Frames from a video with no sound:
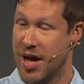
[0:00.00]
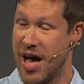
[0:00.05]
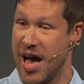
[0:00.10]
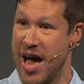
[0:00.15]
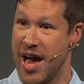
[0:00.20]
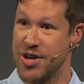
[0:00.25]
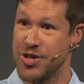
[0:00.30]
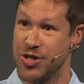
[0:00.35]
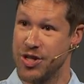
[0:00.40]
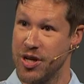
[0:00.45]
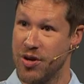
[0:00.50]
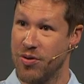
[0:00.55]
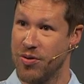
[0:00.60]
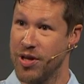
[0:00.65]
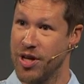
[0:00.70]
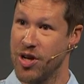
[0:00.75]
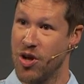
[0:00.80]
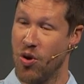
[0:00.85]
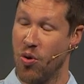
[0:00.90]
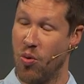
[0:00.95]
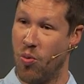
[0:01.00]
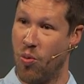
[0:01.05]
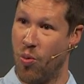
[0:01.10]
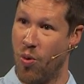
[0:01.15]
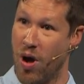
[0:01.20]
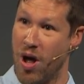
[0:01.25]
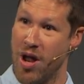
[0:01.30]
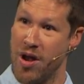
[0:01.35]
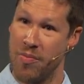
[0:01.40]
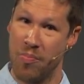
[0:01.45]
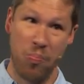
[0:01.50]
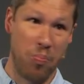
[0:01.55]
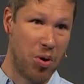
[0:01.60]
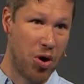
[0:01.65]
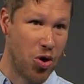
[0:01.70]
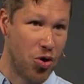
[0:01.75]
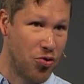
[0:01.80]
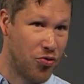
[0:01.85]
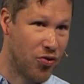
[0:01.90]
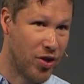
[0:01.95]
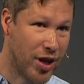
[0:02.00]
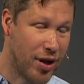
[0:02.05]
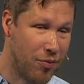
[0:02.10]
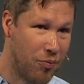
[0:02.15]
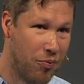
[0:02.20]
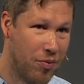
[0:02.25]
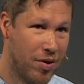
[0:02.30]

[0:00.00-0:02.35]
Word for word: I actually only know one person